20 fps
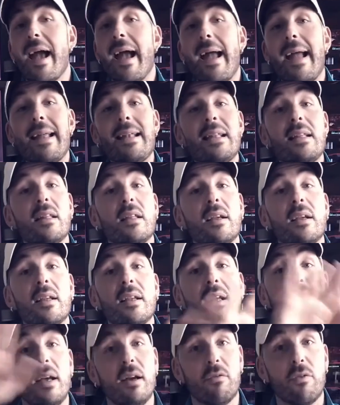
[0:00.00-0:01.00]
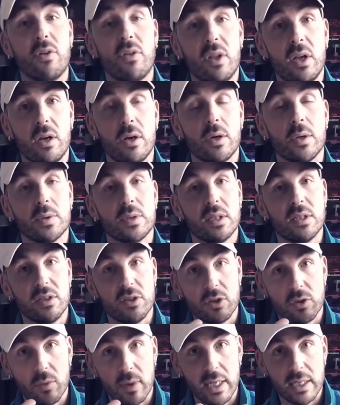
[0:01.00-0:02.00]
Anything and everything goes. It's
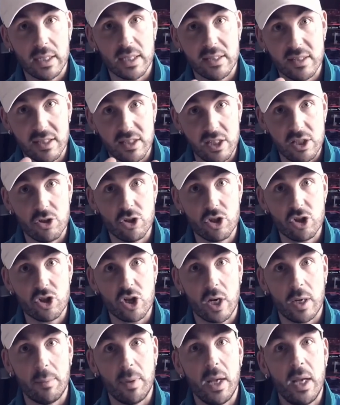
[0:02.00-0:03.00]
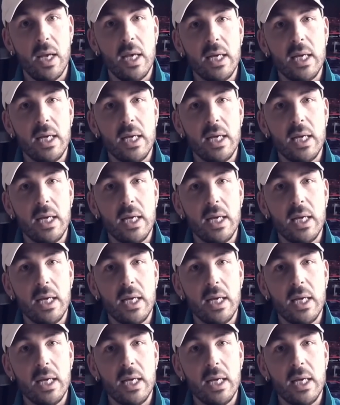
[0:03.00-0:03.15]
a teacher's job